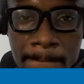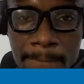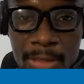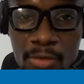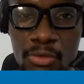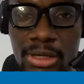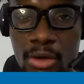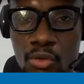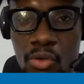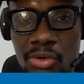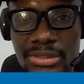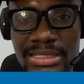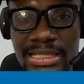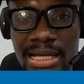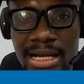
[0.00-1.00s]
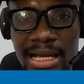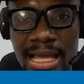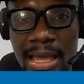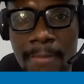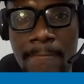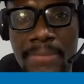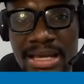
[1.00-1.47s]
what I would consider a
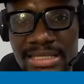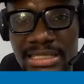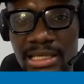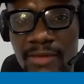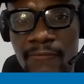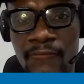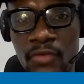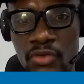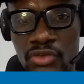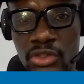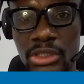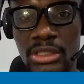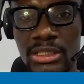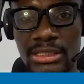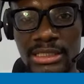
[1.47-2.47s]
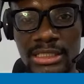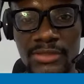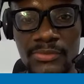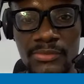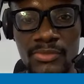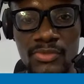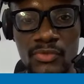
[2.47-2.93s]
basic functionality
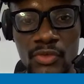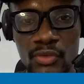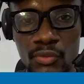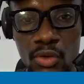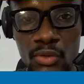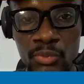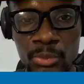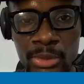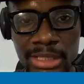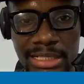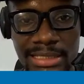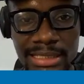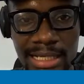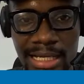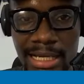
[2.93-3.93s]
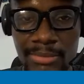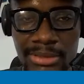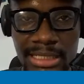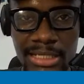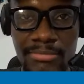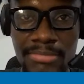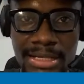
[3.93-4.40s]
with WordPress. And I'm
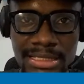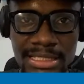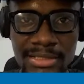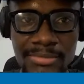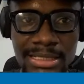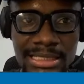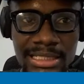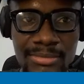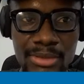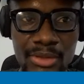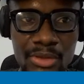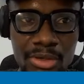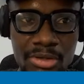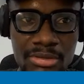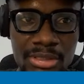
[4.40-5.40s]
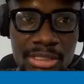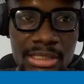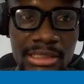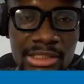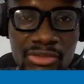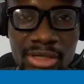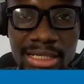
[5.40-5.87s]
saying basic basically because
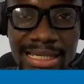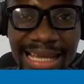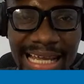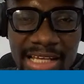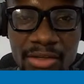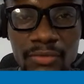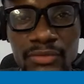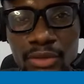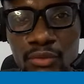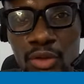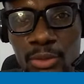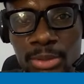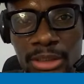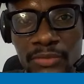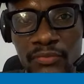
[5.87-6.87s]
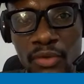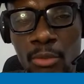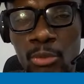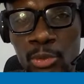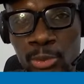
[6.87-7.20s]
literally any of the WordPress forms